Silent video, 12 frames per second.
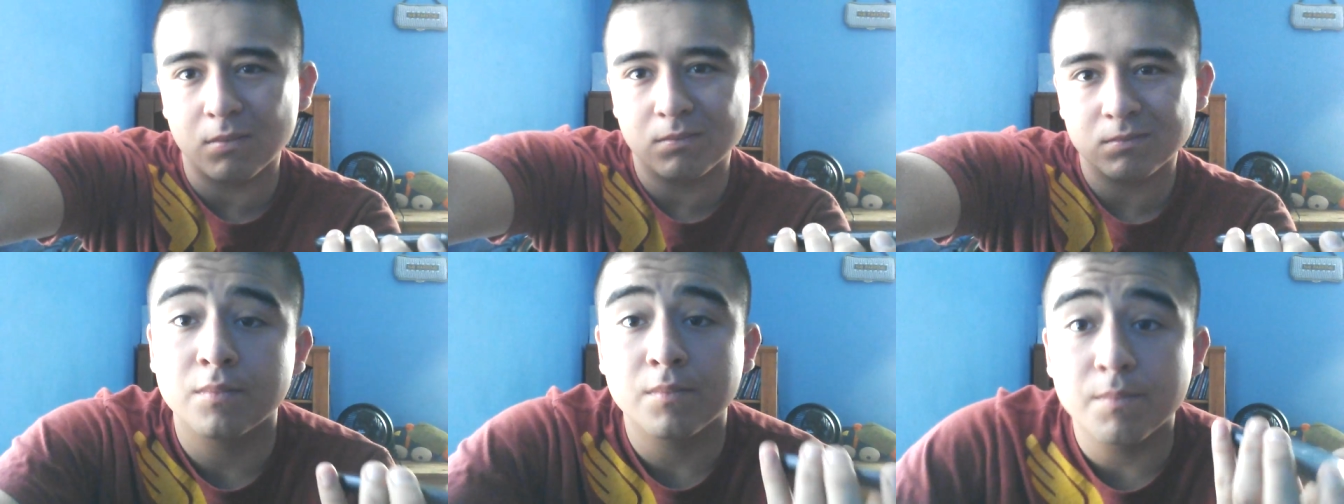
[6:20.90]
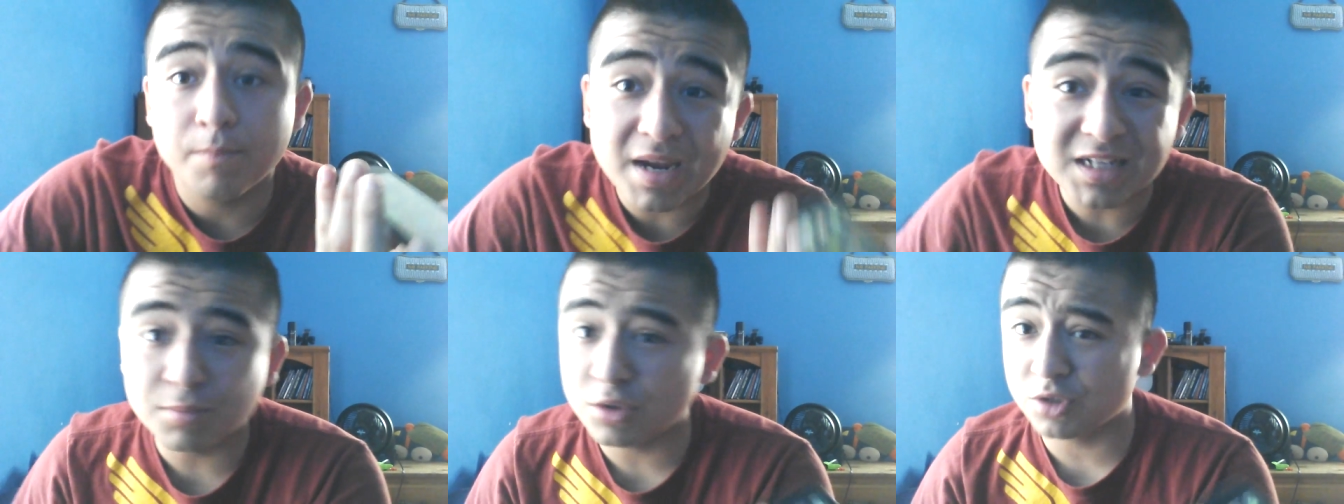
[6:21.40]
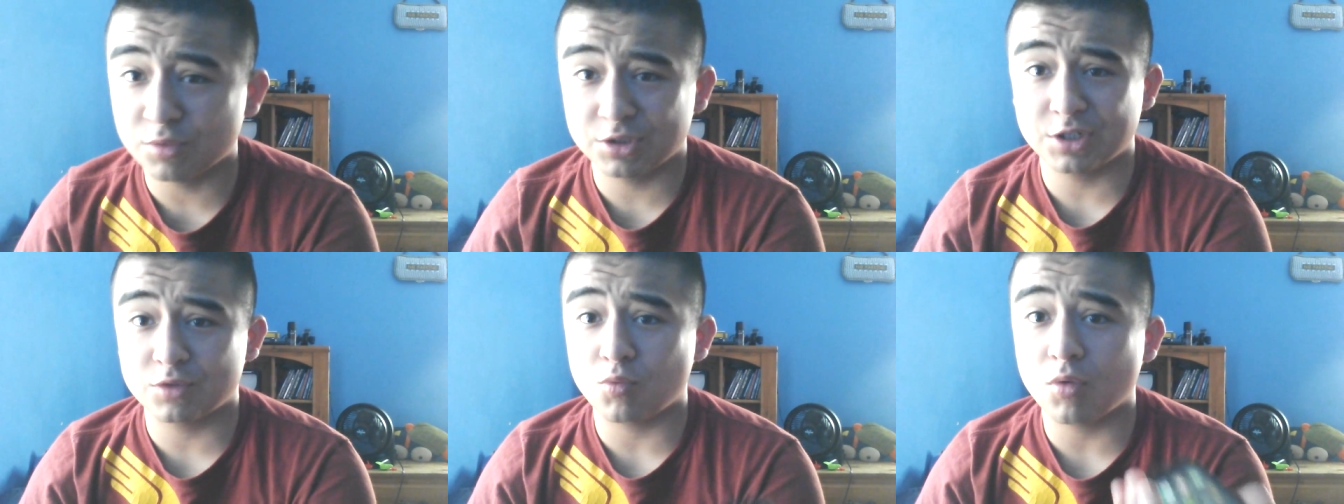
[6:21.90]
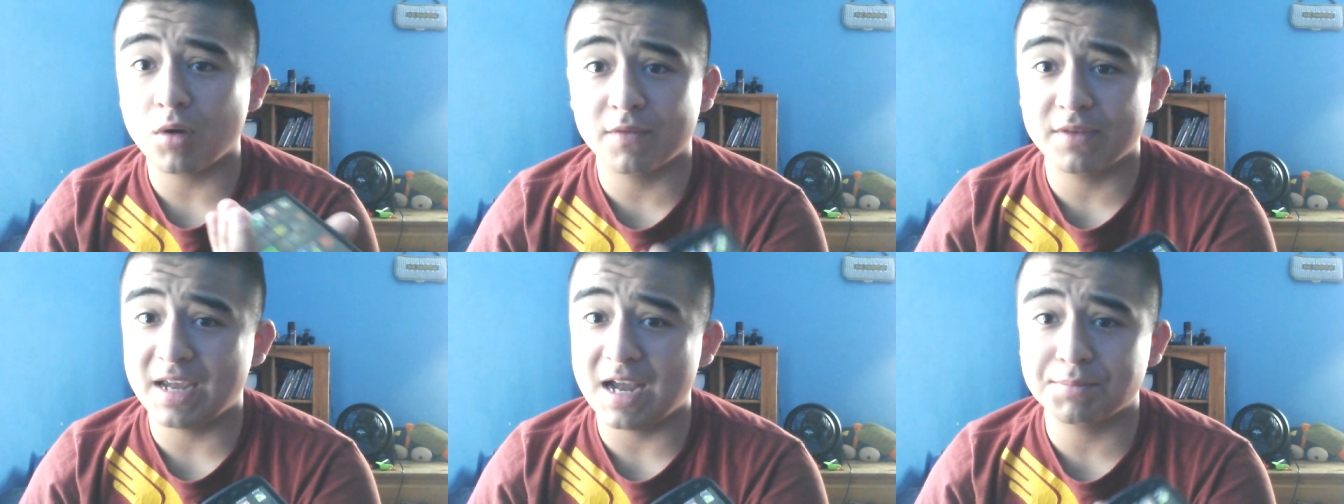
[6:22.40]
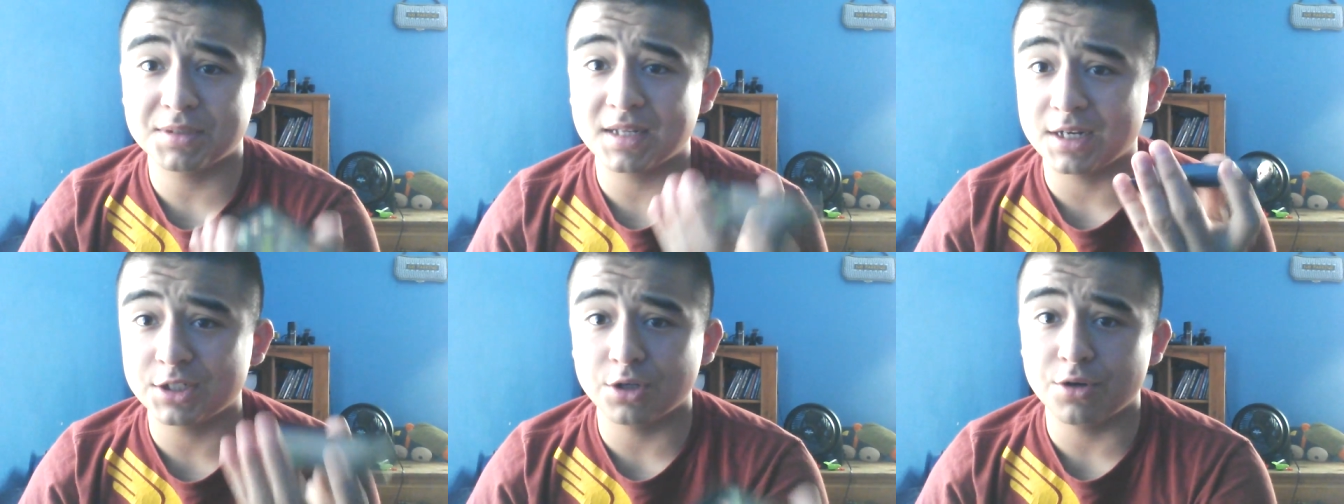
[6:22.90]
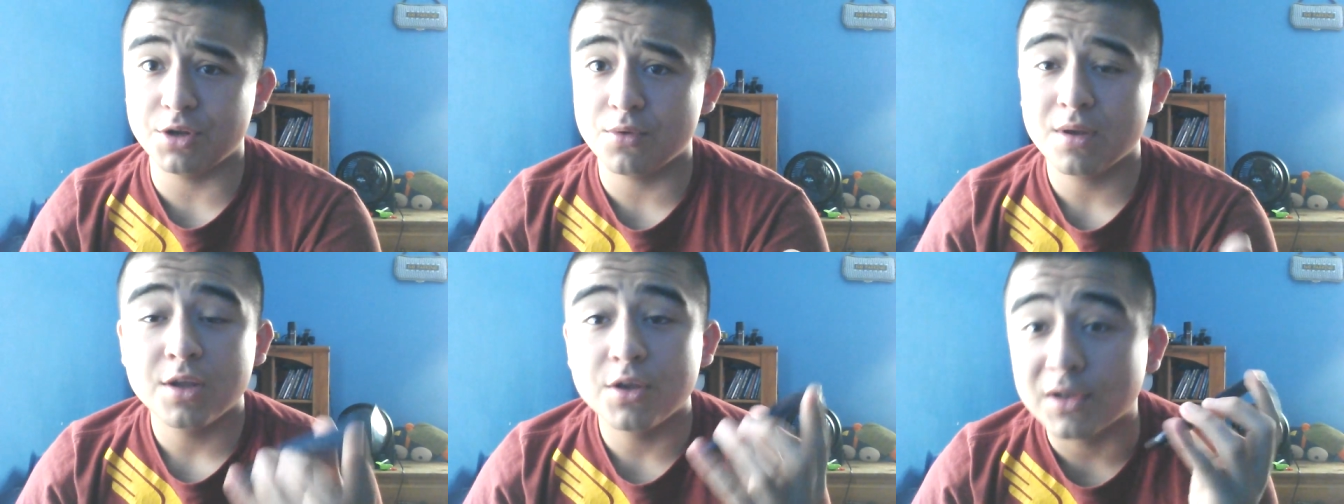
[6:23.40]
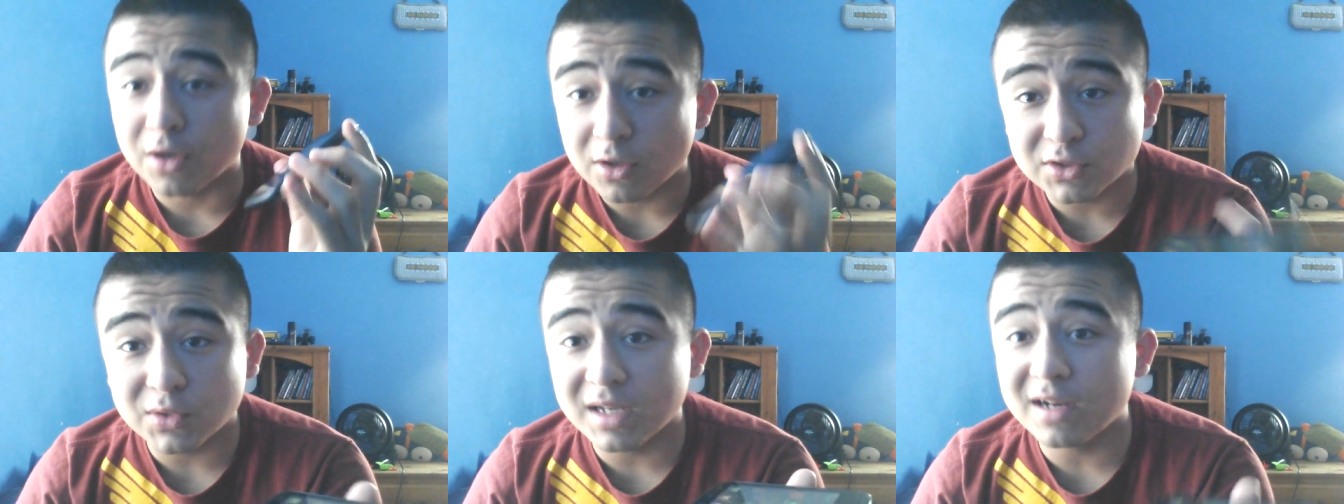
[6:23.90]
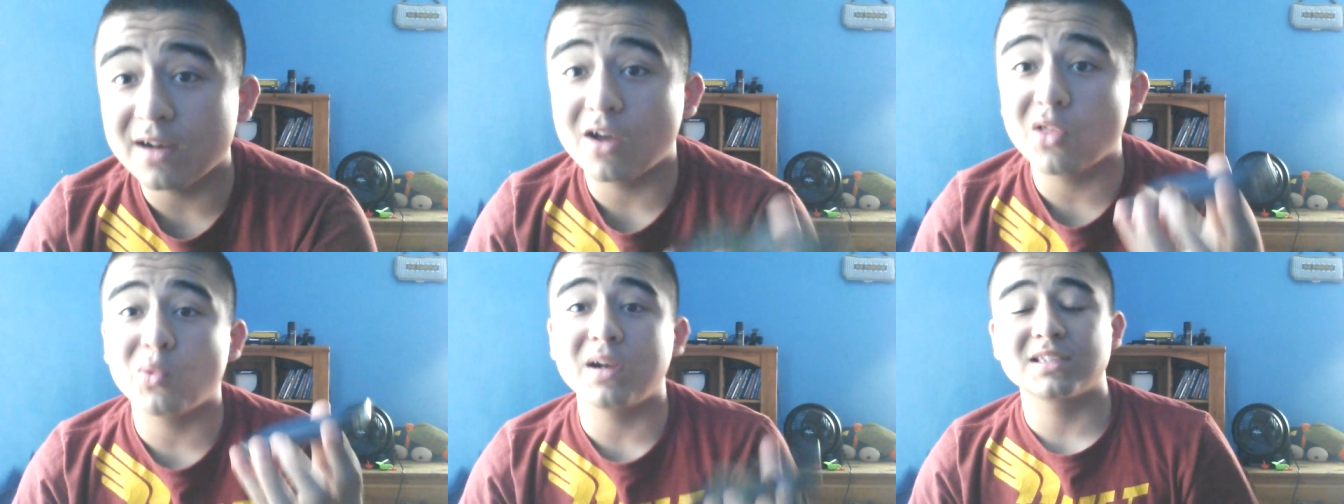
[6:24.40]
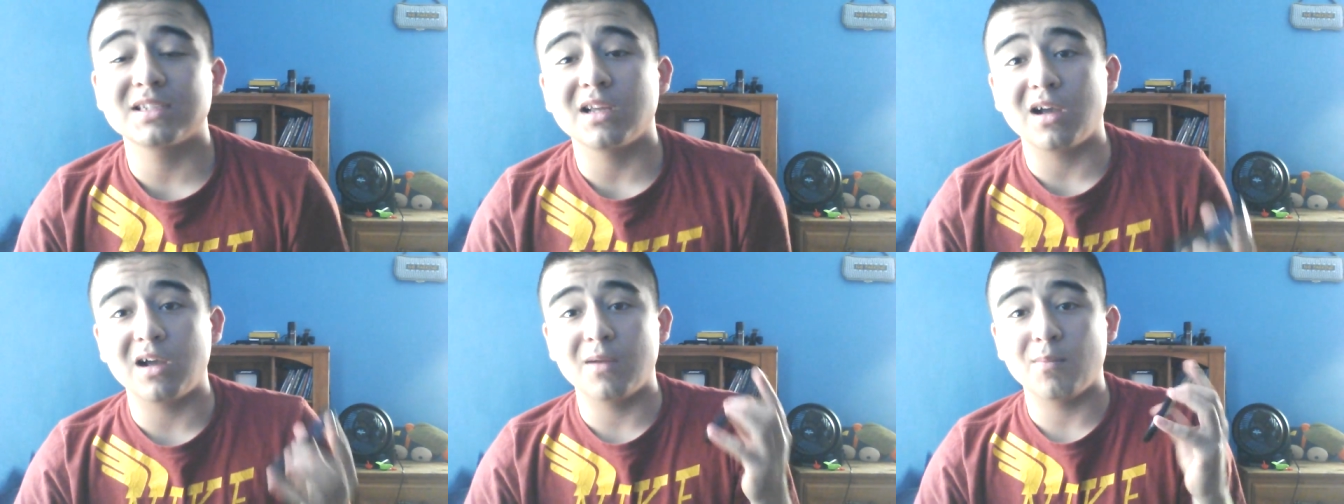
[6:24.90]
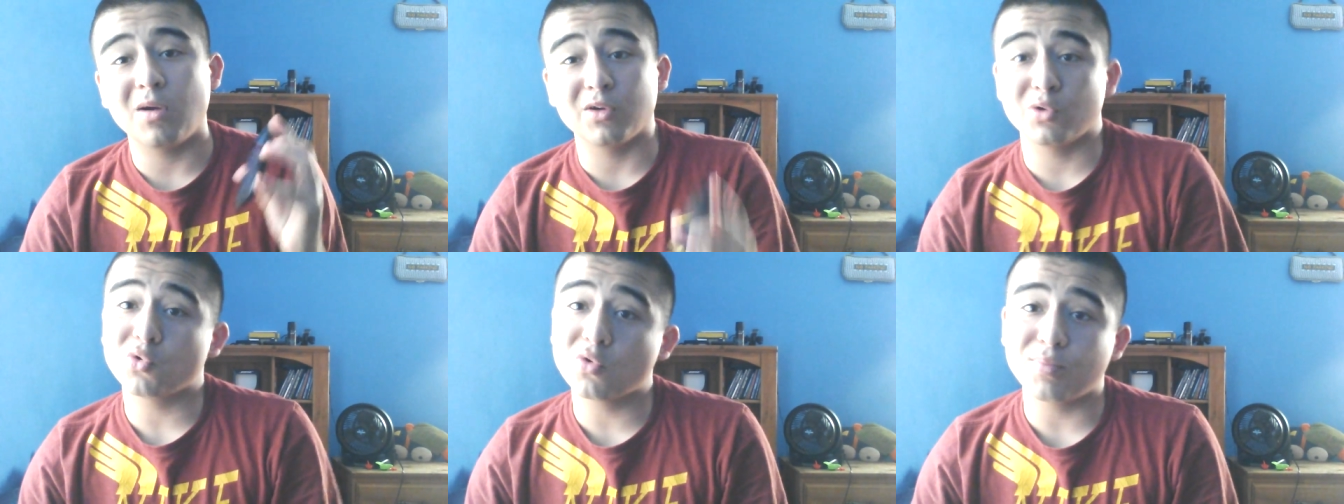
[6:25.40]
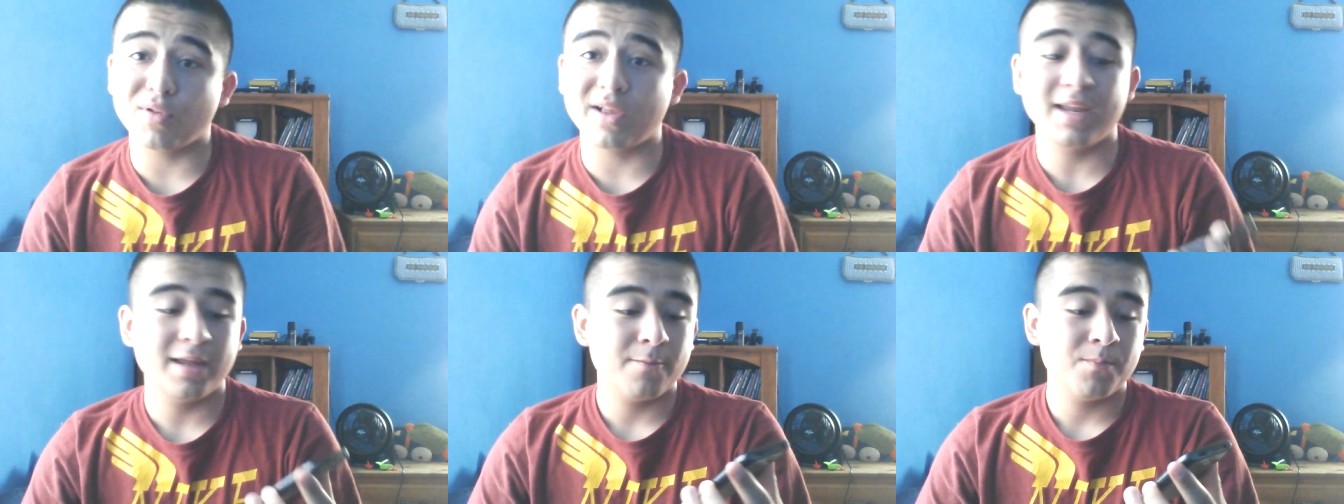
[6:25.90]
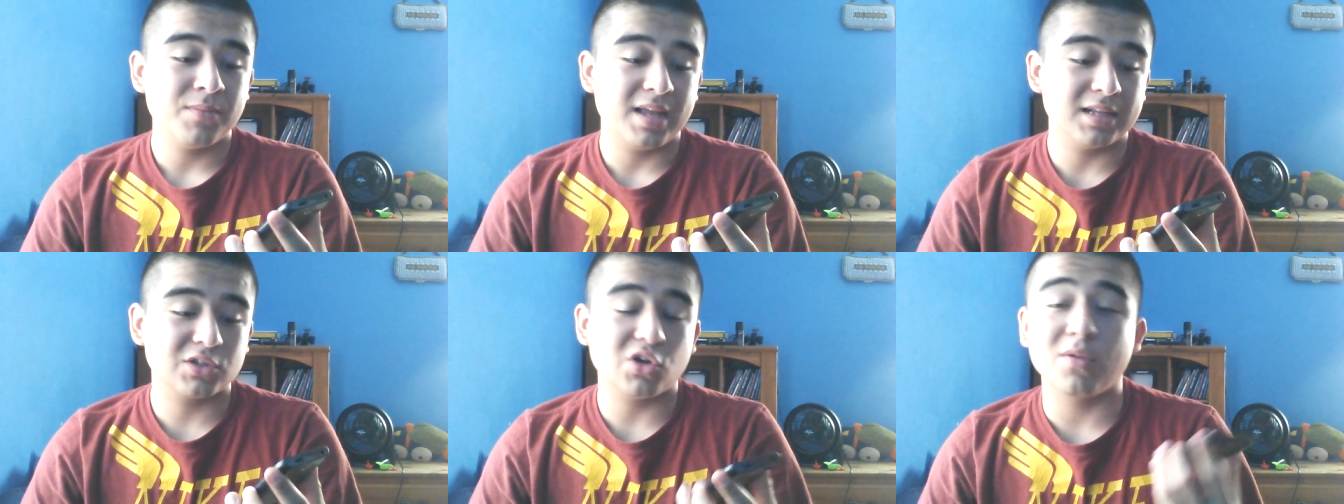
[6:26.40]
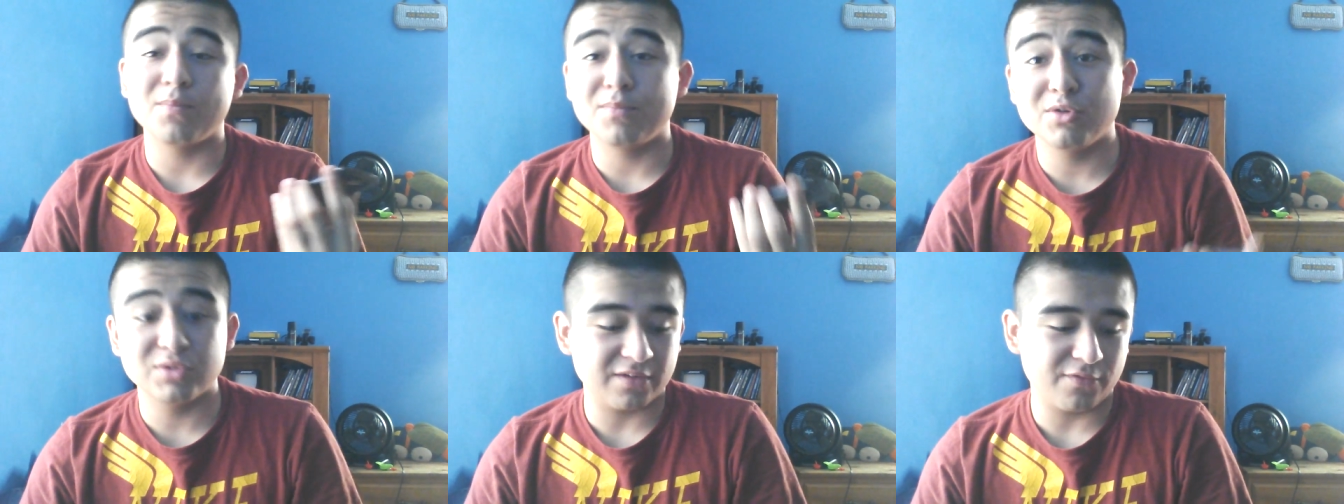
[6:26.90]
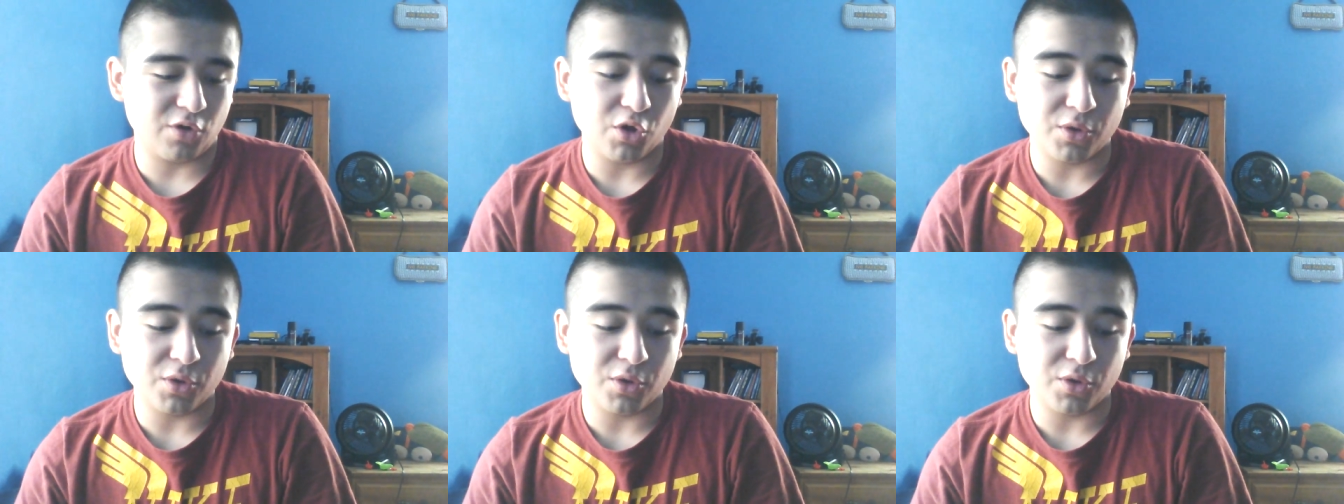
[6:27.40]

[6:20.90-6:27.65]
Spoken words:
Bass Booster was just one of the apps that I showed you. You can also get another one. It's on Google Play. It's called Music Volume.